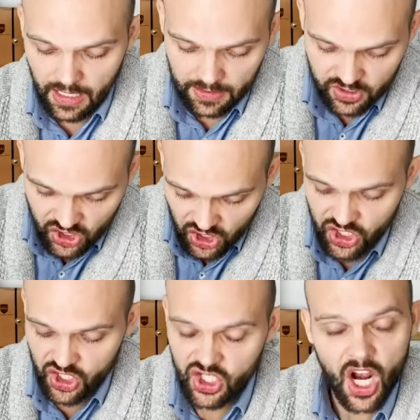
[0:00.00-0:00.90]
just
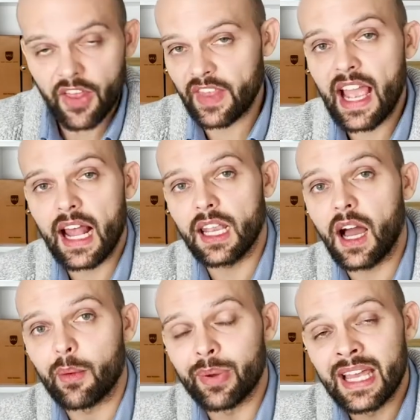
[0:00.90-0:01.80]
shut the hell
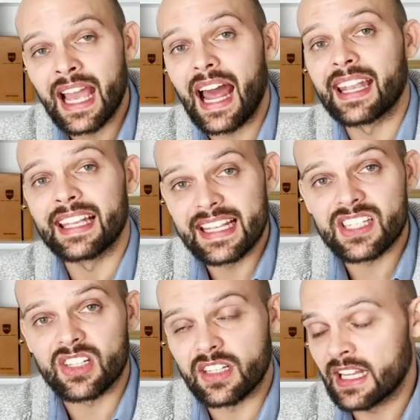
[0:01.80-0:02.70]
up and
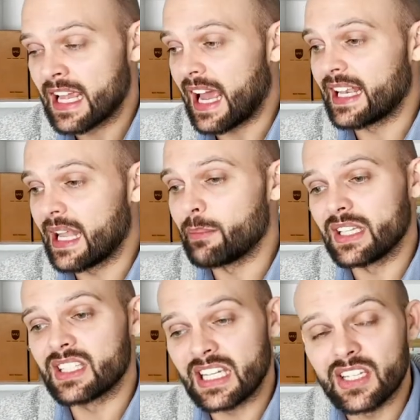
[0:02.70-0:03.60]
listen and let me
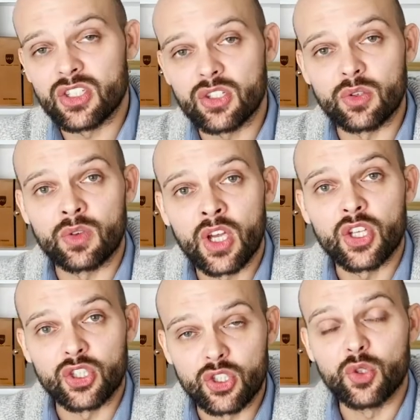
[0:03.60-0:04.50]
teach you,
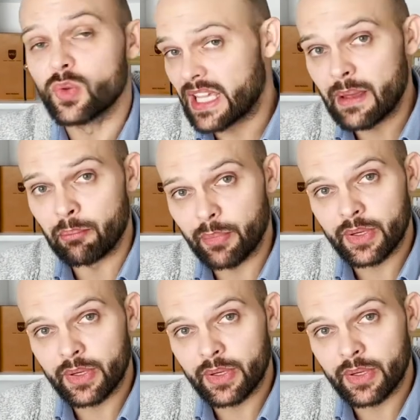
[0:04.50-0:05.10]
you gimp.